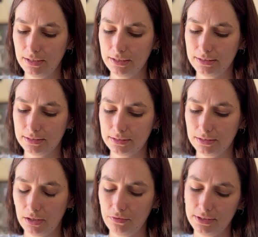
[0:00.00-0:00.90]
it's
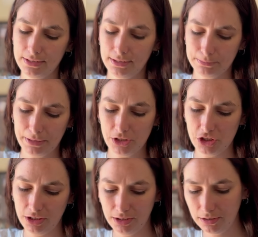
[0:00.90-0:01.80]
obviously
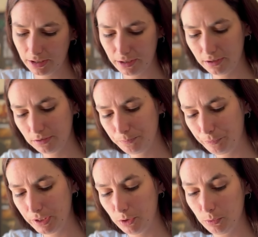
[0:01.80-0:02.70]
spongy cake.
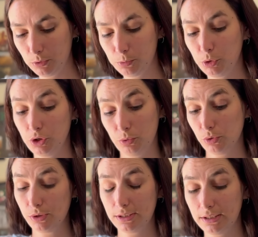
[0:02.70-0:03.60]
The other one was moussey, which
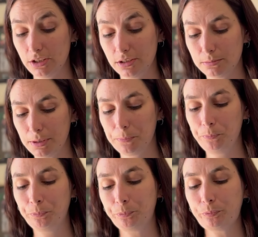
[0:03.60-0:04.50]
was delicious, but
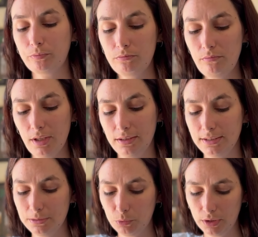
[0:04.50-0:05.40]
this
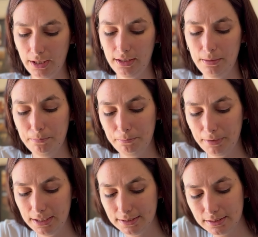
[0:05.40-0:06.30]
is more cakey.
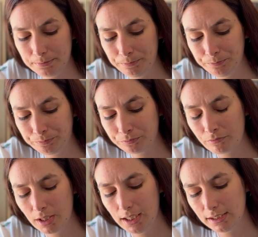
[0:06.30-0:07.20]
But
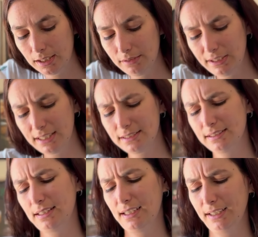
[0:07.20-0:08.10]
it kind of has
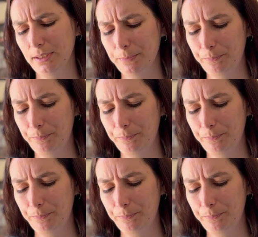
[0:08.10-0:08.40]
this like,